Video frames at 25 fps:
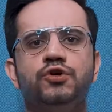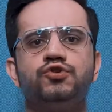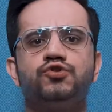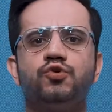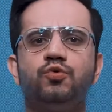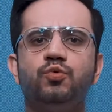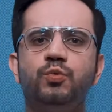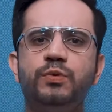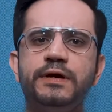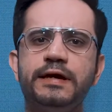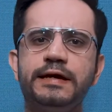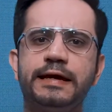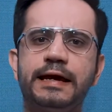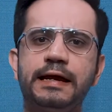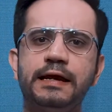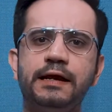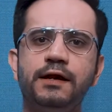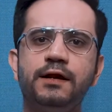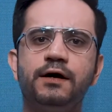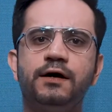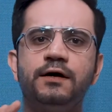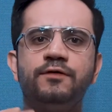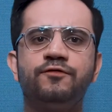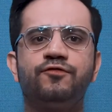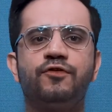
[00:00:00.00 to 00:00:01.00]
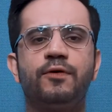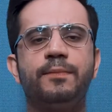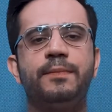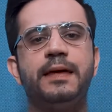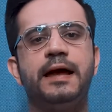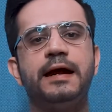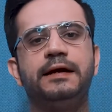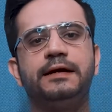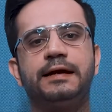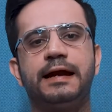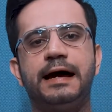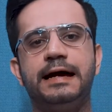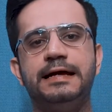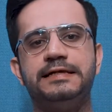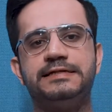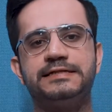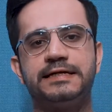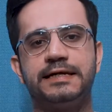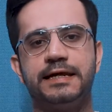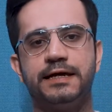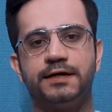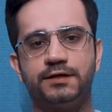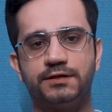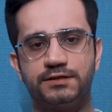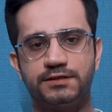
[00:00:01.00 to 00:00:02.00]
So we can learn from their trials
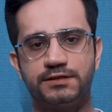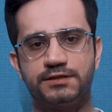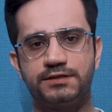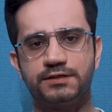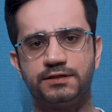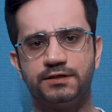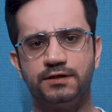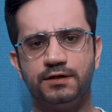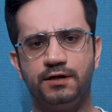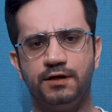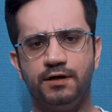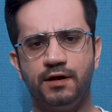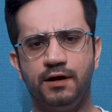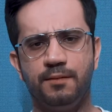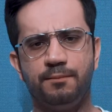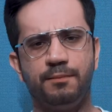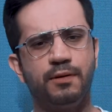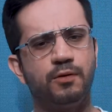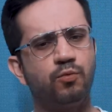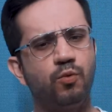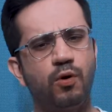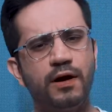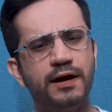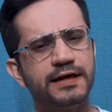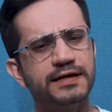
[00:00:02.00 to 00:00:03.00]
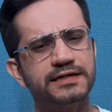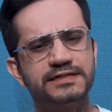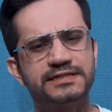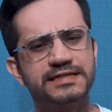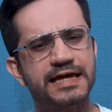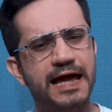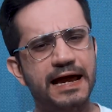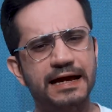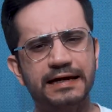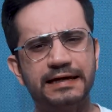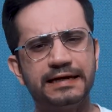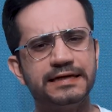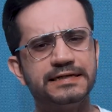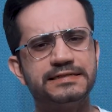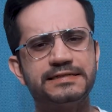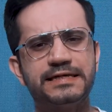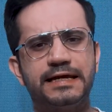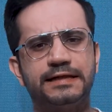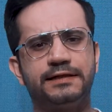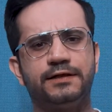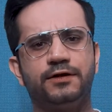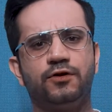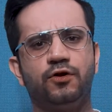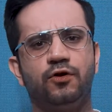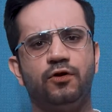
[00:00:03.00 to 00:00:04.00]
and errors. But what exactly is
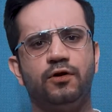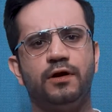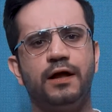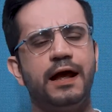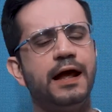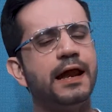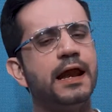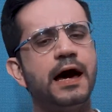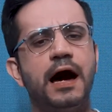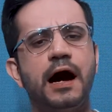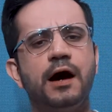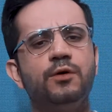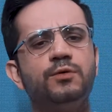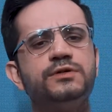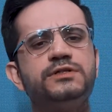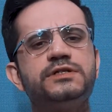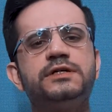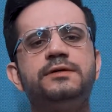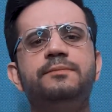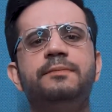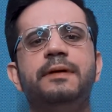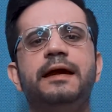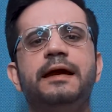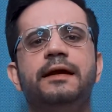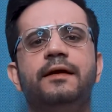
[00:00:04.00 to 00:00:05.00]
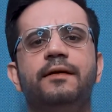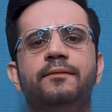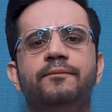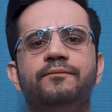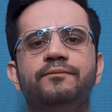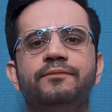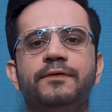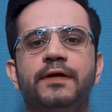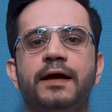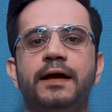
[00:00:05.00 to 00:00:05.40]
ethanol and how is it made?